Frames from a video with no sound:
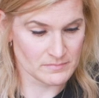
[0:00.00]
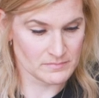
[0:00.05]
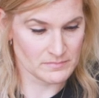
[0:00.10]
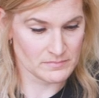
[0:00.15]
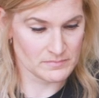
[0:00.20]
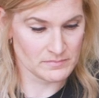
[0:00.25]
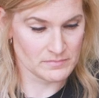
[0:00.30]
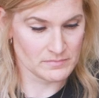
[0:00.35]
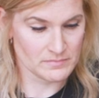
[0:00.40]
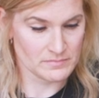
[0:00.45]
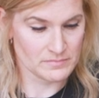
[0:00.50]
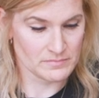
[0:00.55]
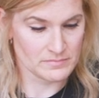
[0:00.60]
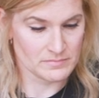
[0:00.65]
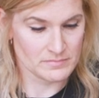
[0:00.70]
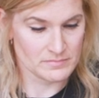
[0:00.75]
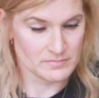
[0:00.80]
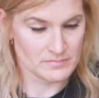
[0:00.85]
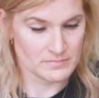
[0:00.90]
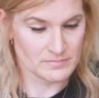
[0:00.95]

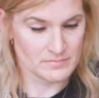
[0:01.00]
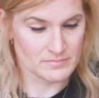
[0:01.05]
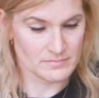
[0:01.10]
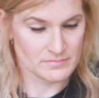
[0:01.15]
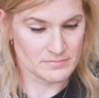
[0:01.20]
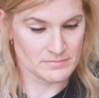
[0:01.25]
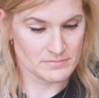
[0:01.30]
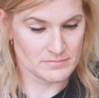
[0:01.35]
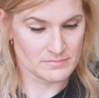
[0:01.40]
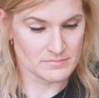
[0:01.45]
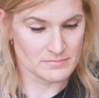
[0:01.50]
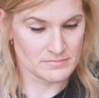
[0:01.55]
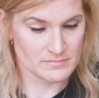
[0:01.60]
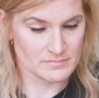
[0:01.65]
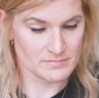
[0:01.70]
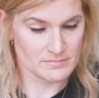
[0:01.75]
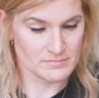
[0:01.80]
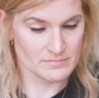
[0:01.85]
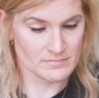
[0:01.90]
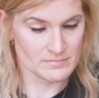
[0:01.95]

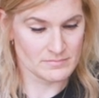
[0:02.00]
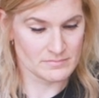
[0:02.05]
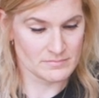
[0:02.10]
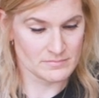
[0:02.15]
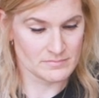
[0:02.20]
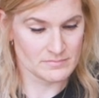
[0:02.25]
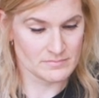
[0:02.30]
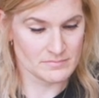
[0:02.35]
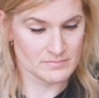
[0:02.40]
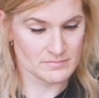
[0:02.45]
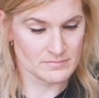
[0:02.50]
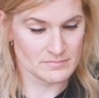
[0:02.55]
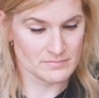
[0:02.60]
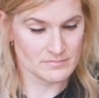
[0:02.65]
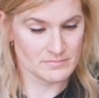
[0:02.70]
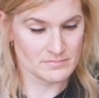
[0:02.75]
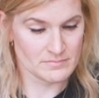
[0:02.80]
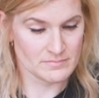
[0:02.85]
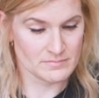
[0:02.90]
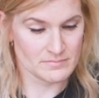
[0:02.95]

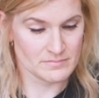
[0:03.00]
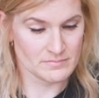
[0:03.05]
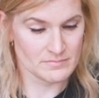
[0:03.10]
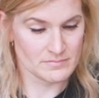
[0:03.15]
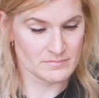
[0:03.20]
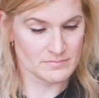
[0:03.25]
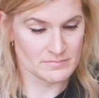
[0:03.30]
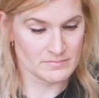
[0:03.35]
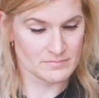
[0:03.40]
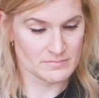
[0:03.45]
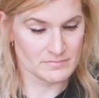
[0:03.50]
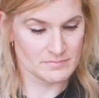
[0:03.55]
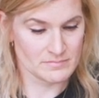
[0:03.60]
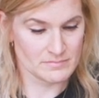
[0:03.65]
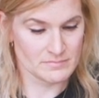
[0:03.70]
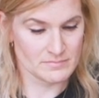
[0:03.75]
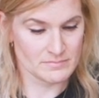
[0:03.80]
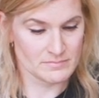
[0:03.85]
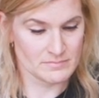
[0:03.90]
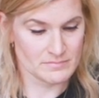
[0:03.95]

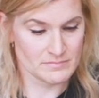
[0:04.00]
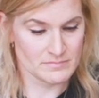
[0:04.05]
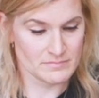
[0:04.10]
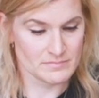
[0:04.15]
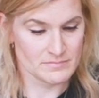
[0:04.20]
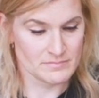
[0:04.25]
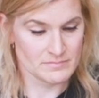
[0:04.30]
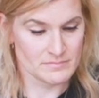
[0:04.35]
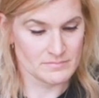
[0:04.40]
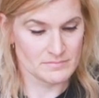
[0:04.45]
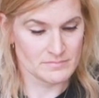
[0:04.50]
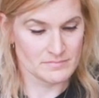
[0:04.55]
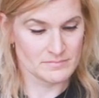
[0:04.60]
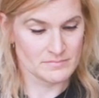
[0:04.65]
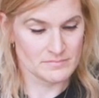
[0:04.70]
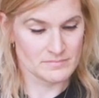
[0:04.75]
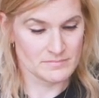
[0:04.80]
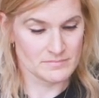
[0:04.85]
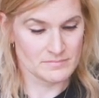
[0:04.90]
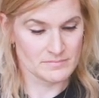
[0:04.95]

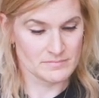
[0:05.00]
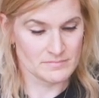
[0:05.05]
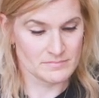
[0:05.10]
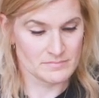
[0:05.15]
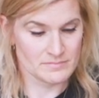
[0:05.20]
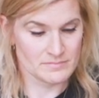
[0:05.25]
No words are spoken by the person on screen.